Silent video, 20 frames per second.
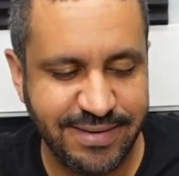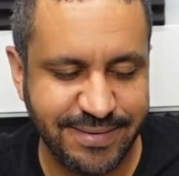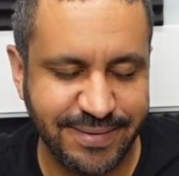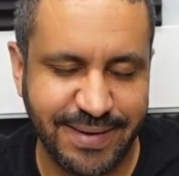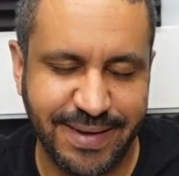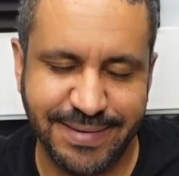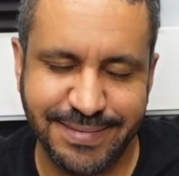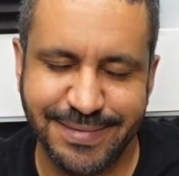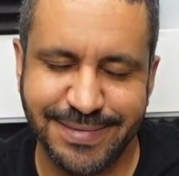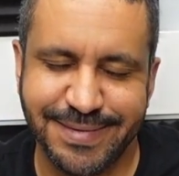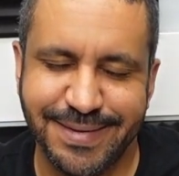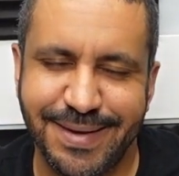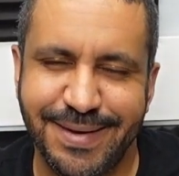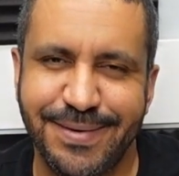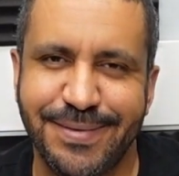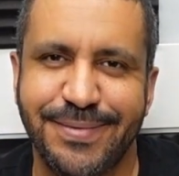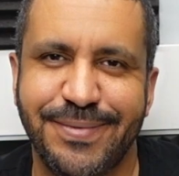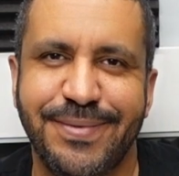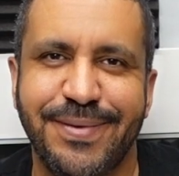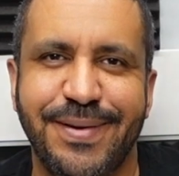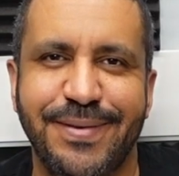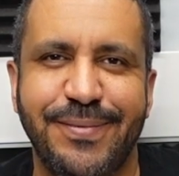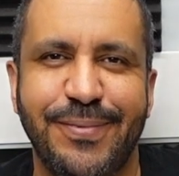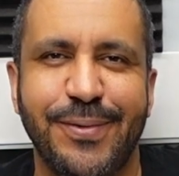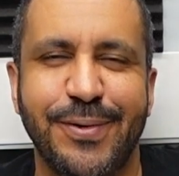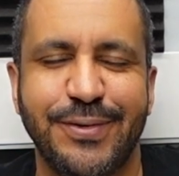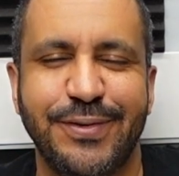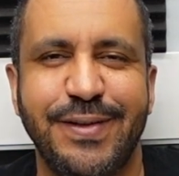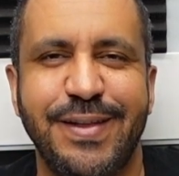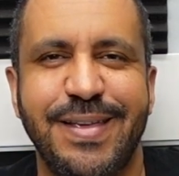yeah, just kind of
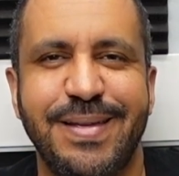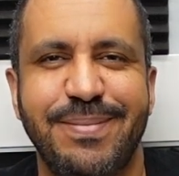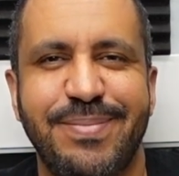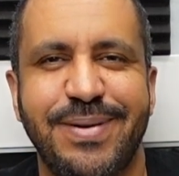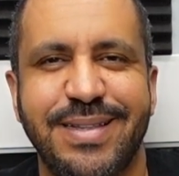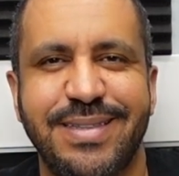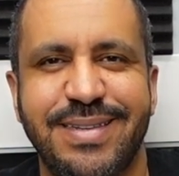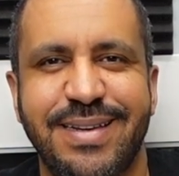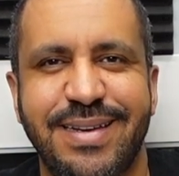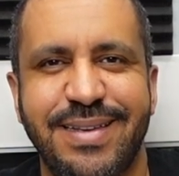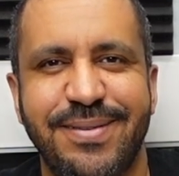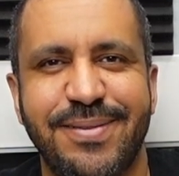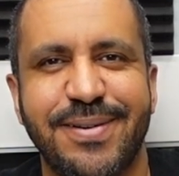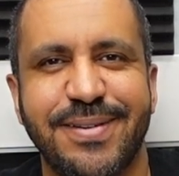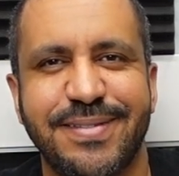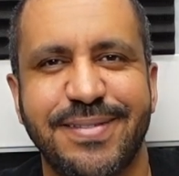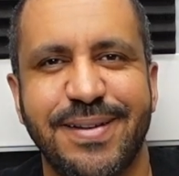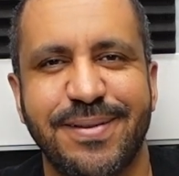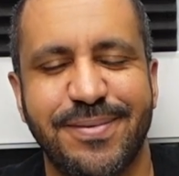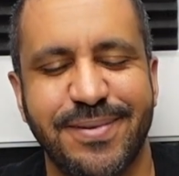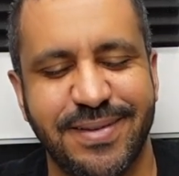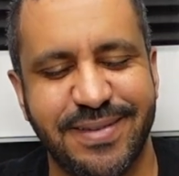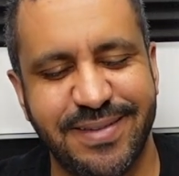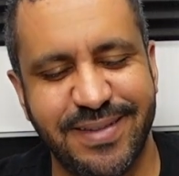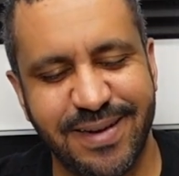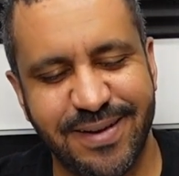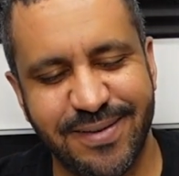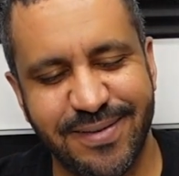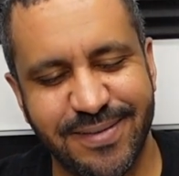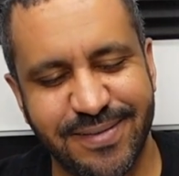unfortunate, but you are stuck with
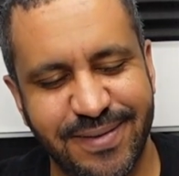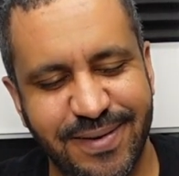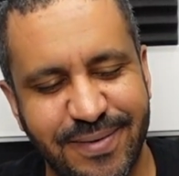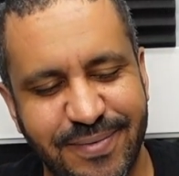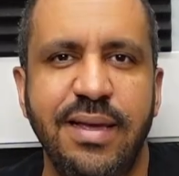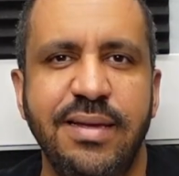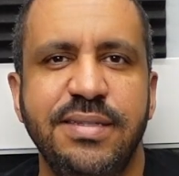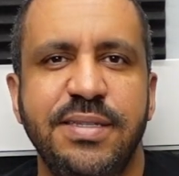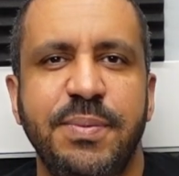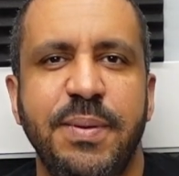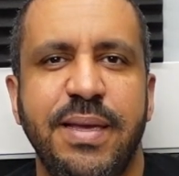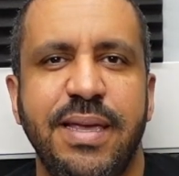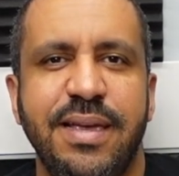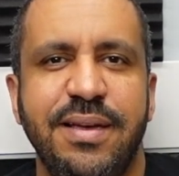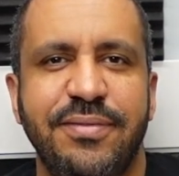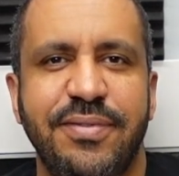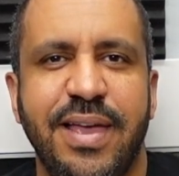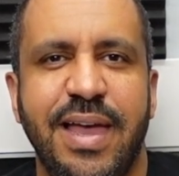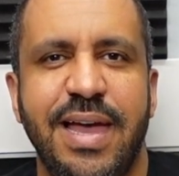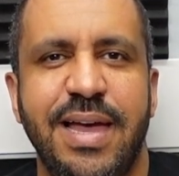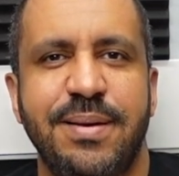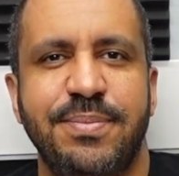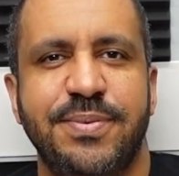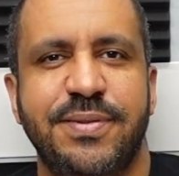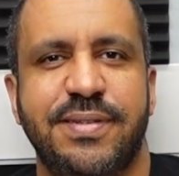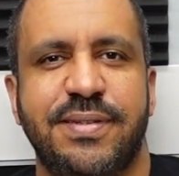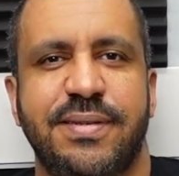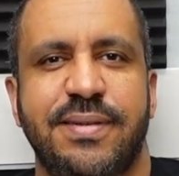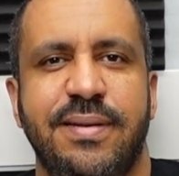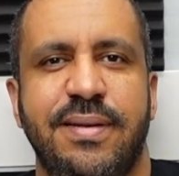stickers. And speaking of
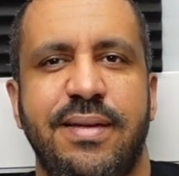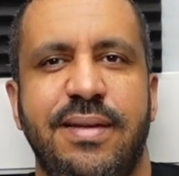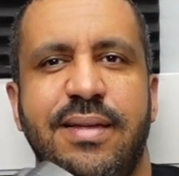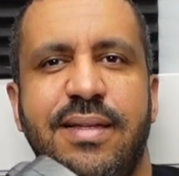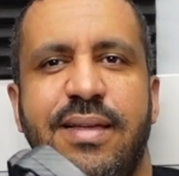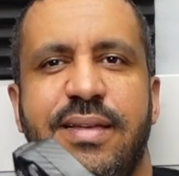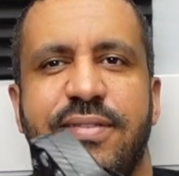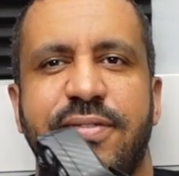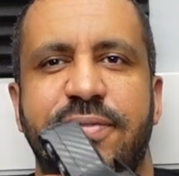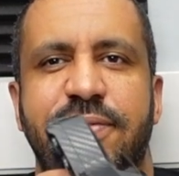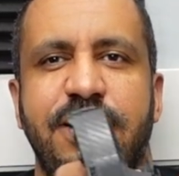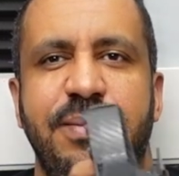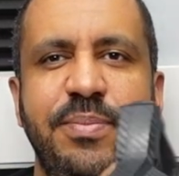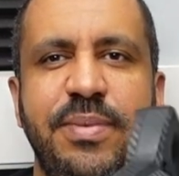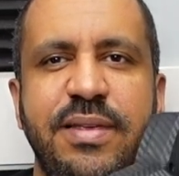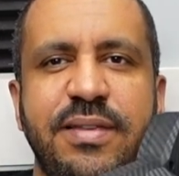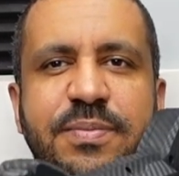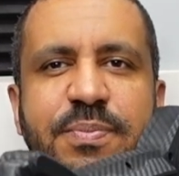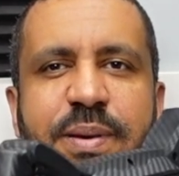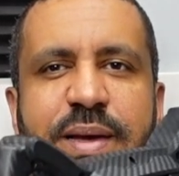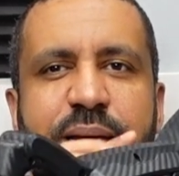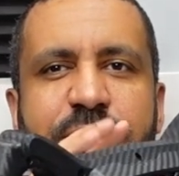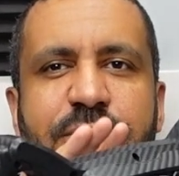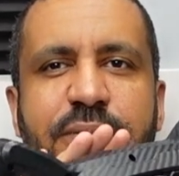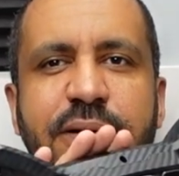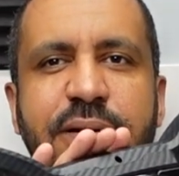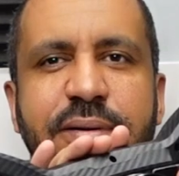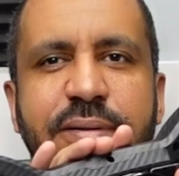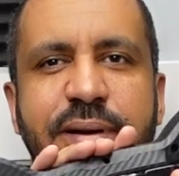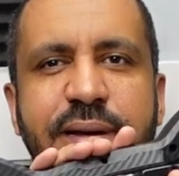caps, let's flip this bad
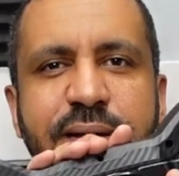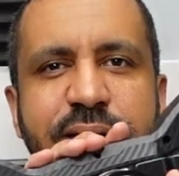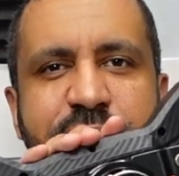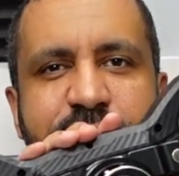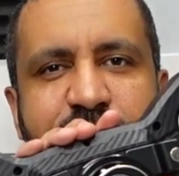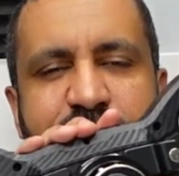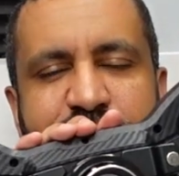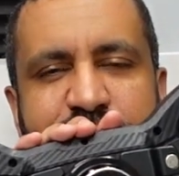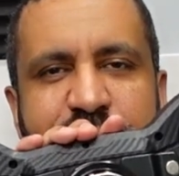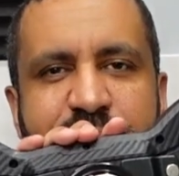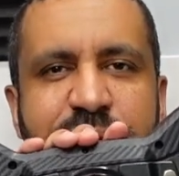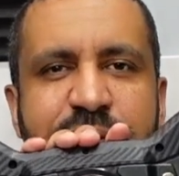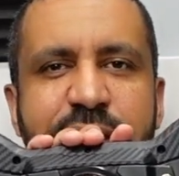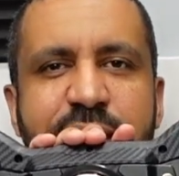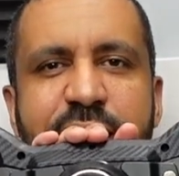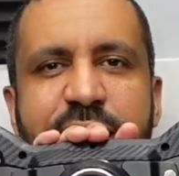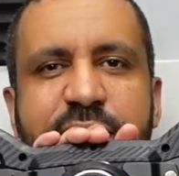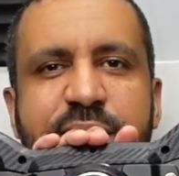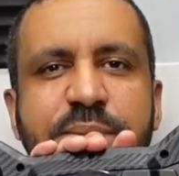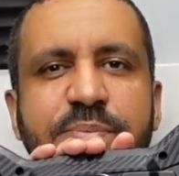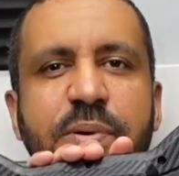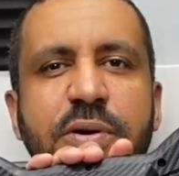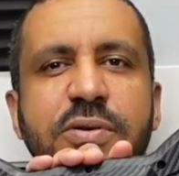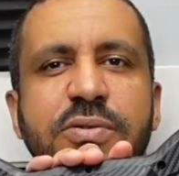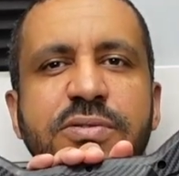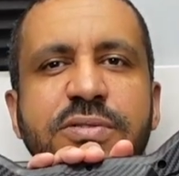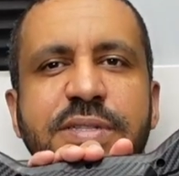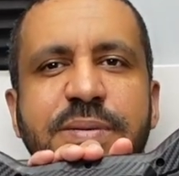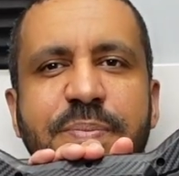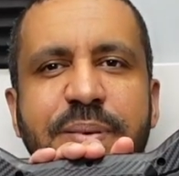boy around.
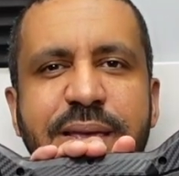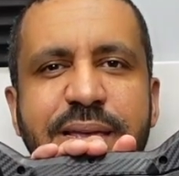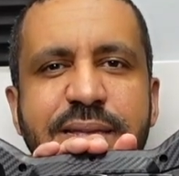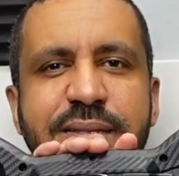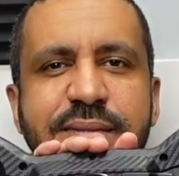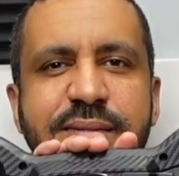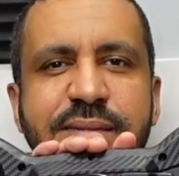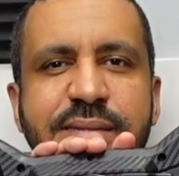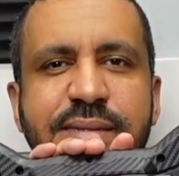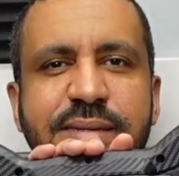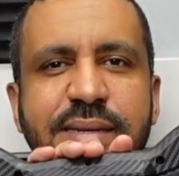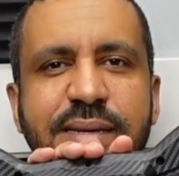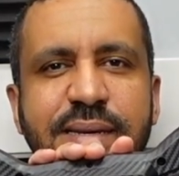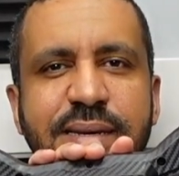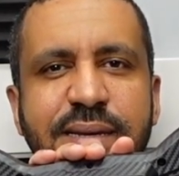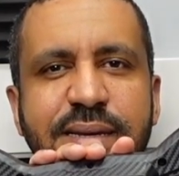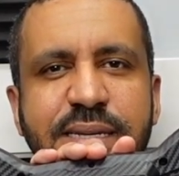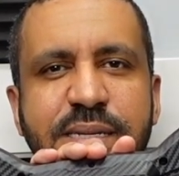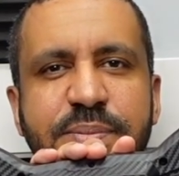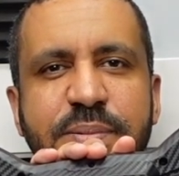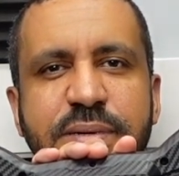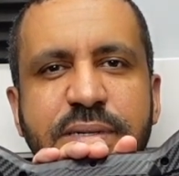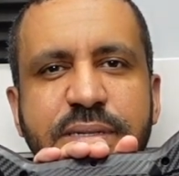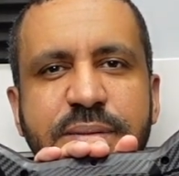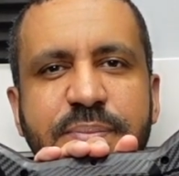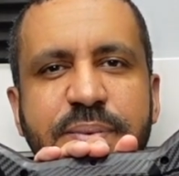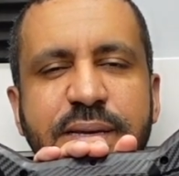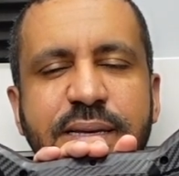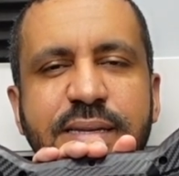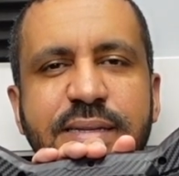Exposed pins.
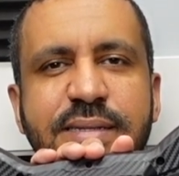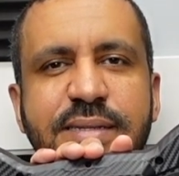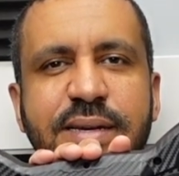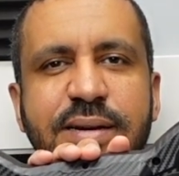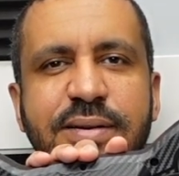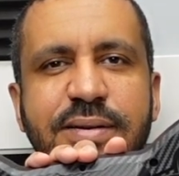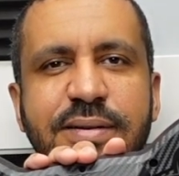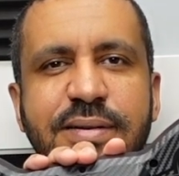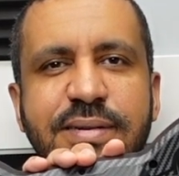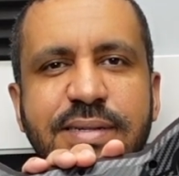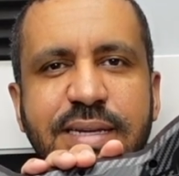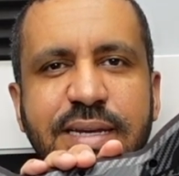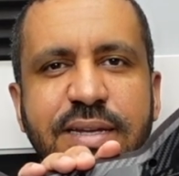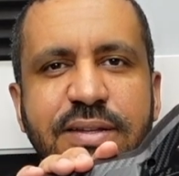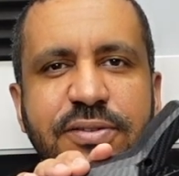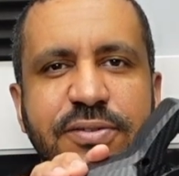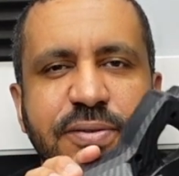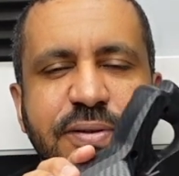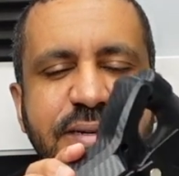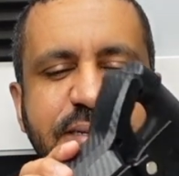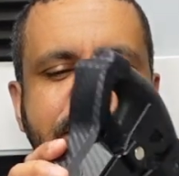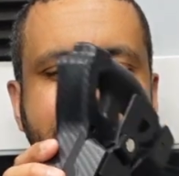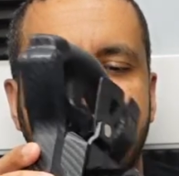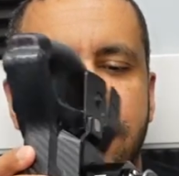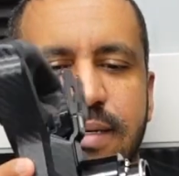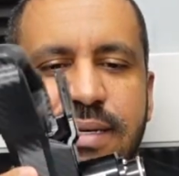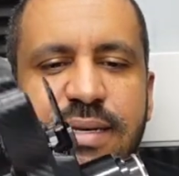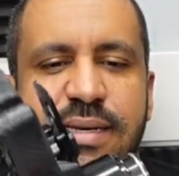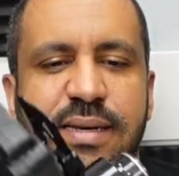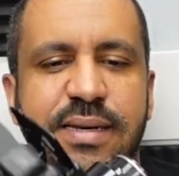Exposed pins are
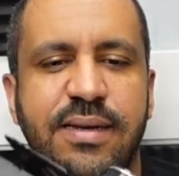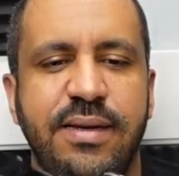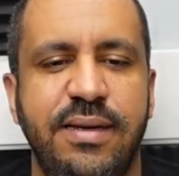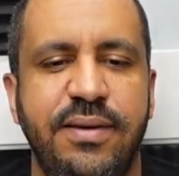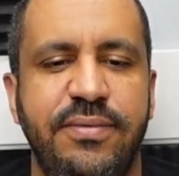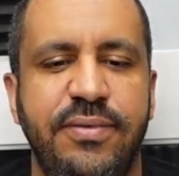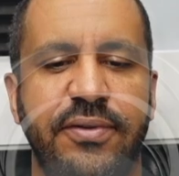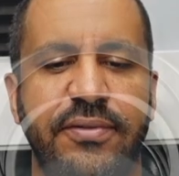dangerous. If